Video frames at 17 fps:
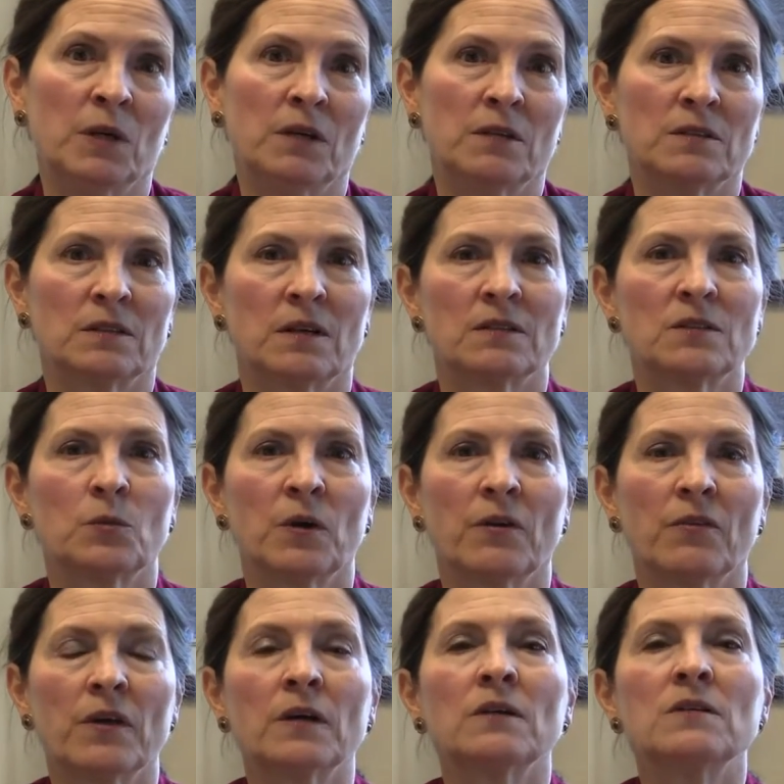Because that's
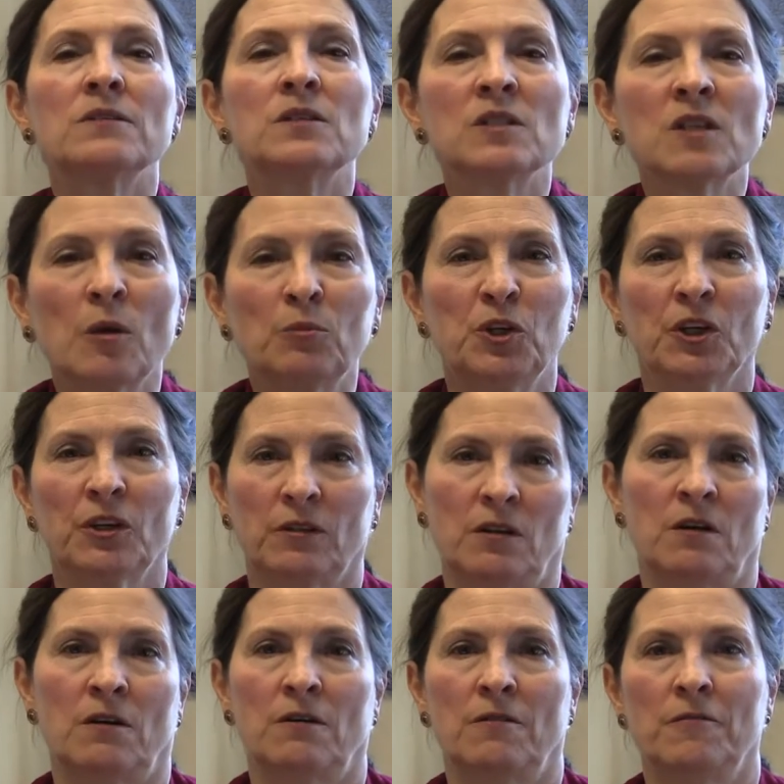where the subject
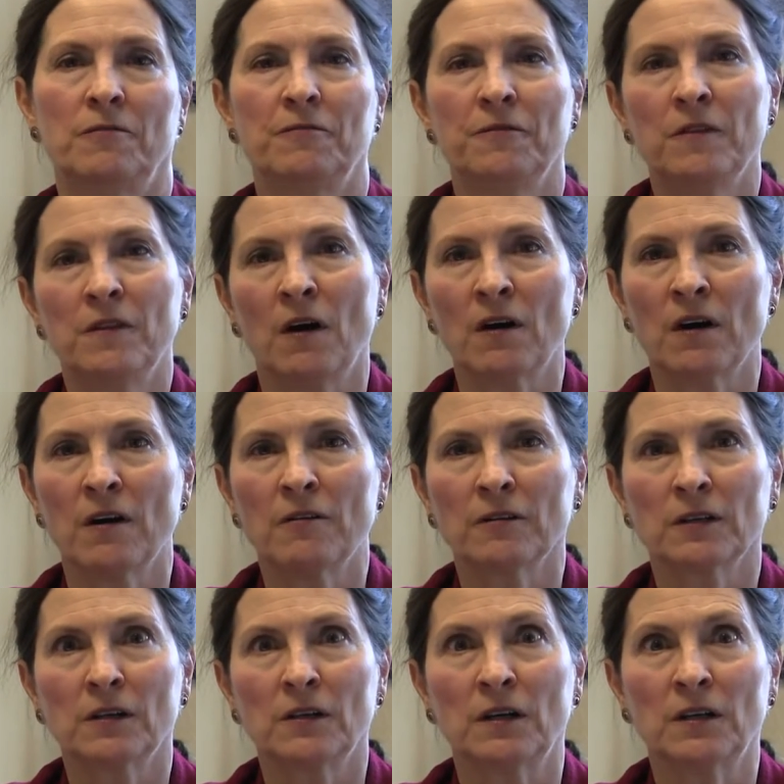of our